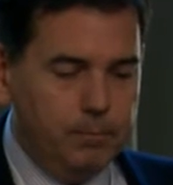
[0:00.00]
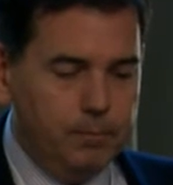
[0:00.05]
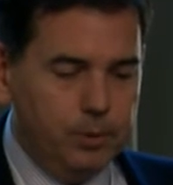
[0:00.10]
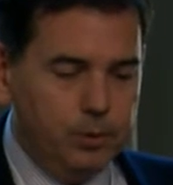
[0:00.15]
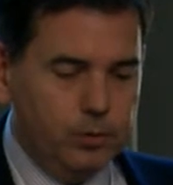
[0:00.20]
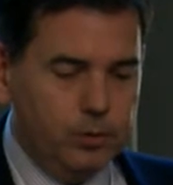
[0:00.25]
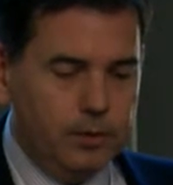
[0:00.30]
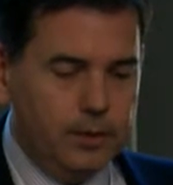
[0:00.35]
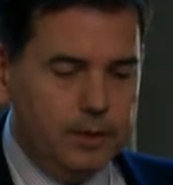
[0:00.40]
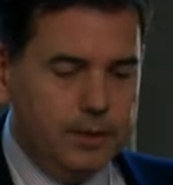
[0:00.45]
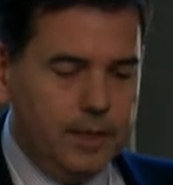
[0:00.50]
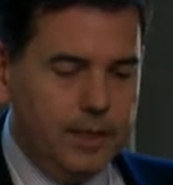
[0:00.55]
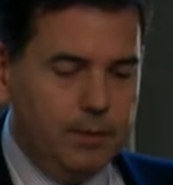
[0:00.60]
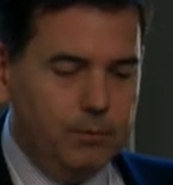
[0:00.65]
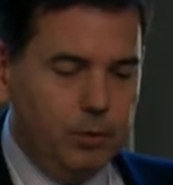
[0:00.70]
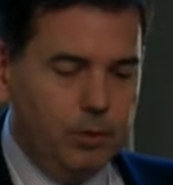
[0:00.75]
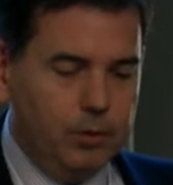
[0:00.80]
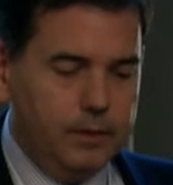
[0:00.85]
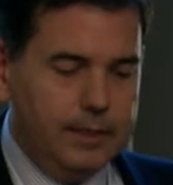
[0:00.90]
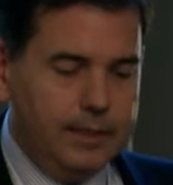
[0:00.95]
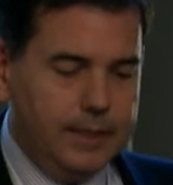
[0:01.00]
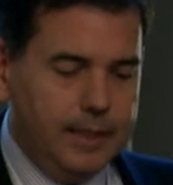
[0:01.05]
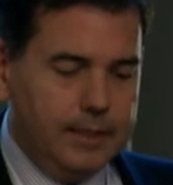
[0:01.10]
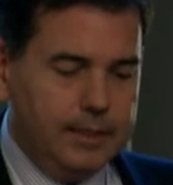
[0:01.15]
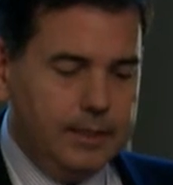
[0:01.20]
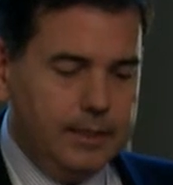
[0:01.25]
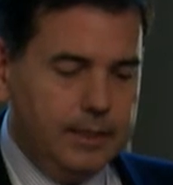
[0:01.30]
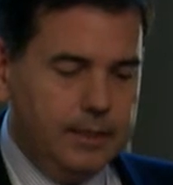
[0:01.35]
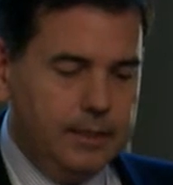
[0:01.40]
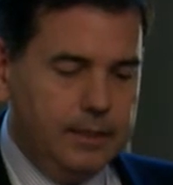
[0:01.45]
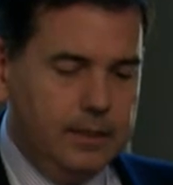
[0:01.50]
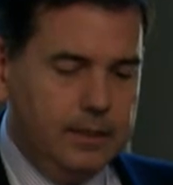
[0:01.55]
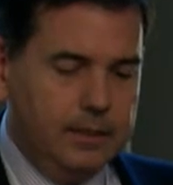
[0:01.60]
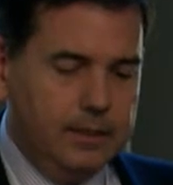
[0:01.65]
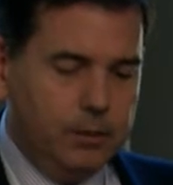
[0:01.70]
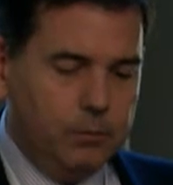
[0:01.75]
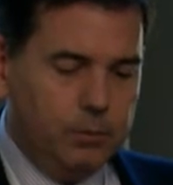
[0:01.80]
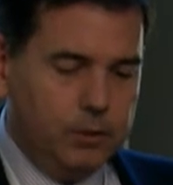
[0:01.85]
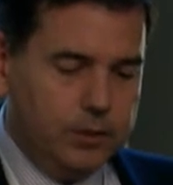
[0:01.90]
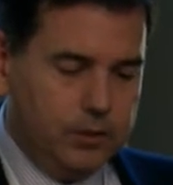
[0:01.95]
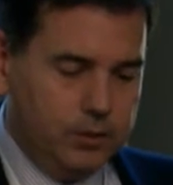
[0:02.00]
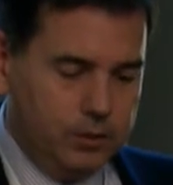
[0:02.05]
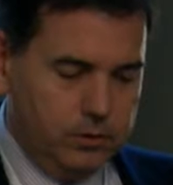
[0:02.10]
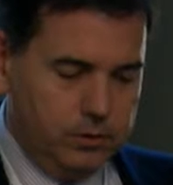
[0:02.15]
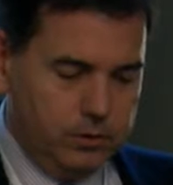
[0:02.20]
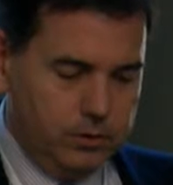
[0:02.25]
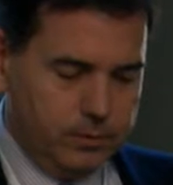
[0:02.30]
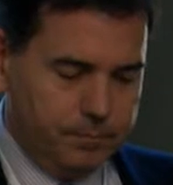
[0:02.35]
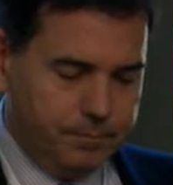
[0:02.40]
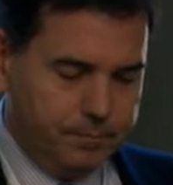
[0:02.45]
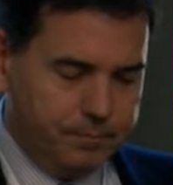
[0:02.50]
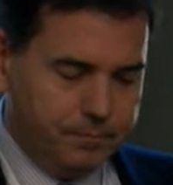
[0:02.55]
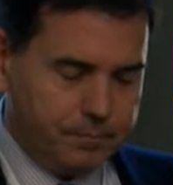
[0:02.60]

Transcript: put on the table the data and the questions,